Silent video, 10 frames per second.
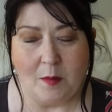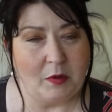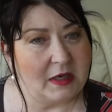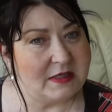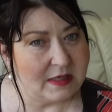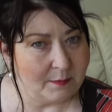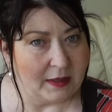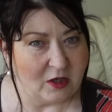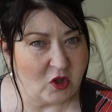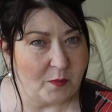but I did
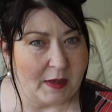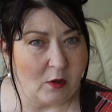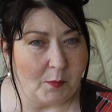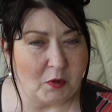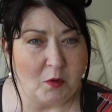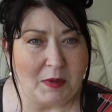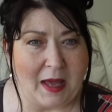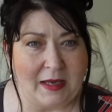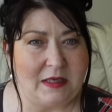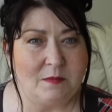manage to pick up a couple
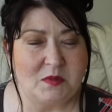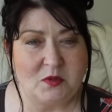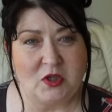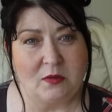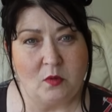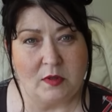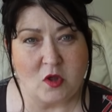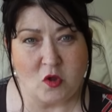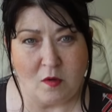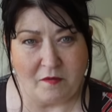of items which I'm going
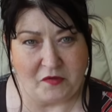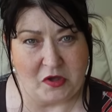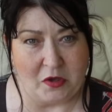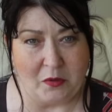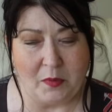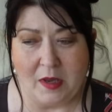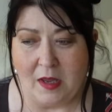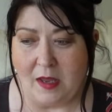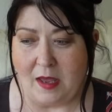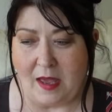to show for you,
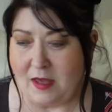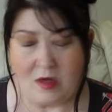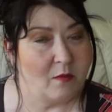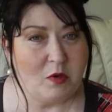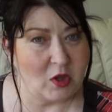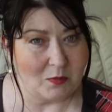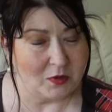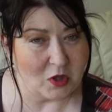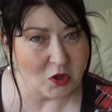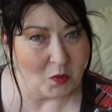uh, which I'm
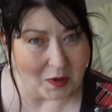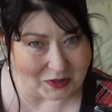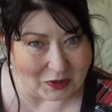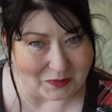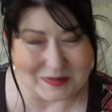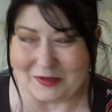going to show you.